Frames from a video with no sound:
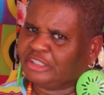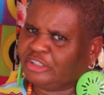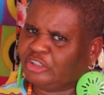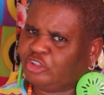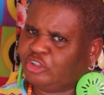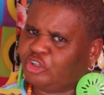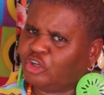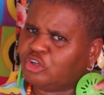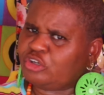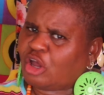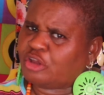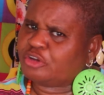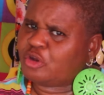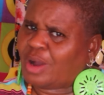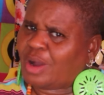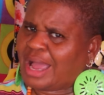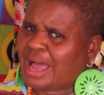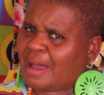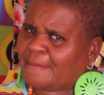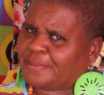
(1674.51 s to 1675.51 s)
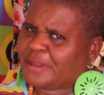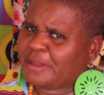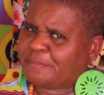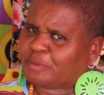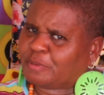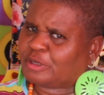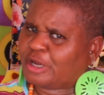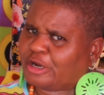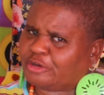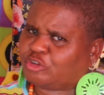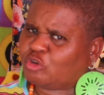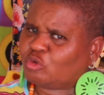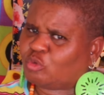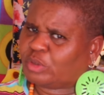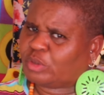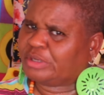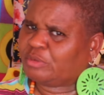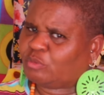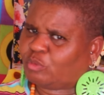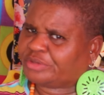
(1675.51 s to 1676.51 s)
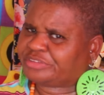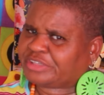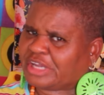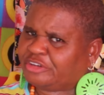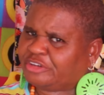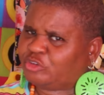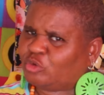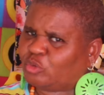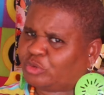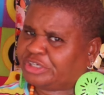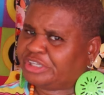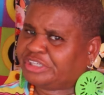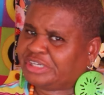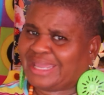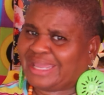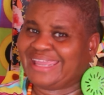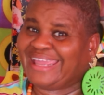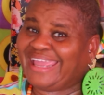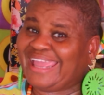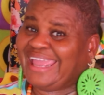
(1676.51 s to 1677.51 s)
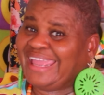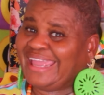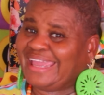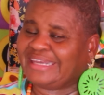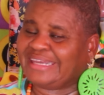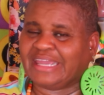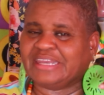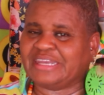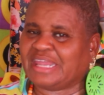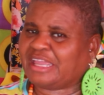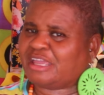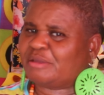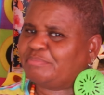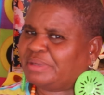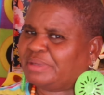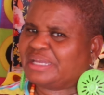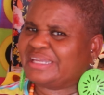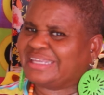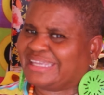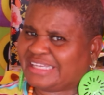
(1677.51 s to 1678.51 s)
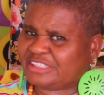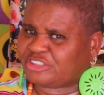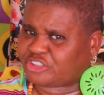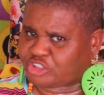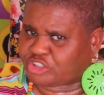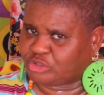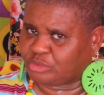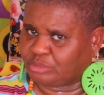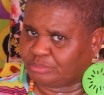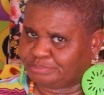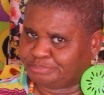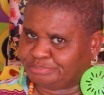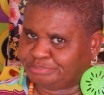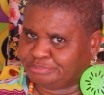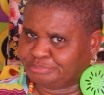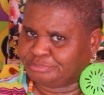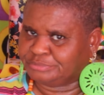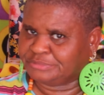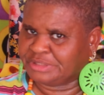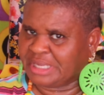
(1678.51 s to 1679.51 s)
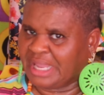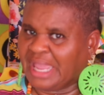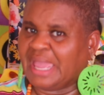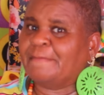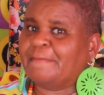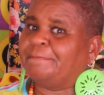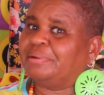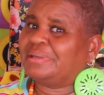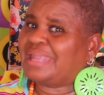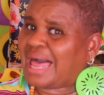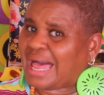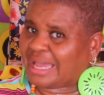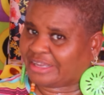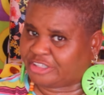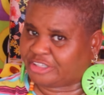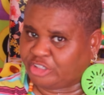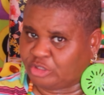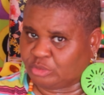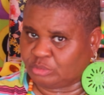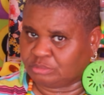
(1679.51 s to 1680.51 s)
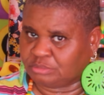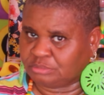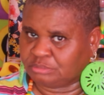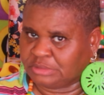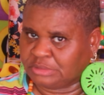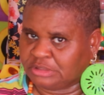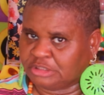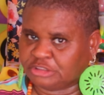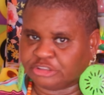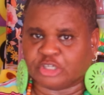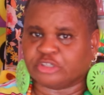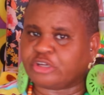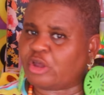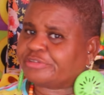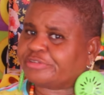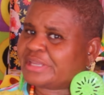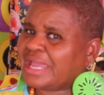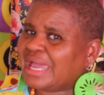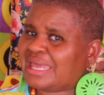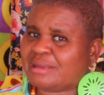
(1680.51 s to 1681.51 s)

you don't know how people are doing what they're doing in their head, and they could be against you and block you. So don't tell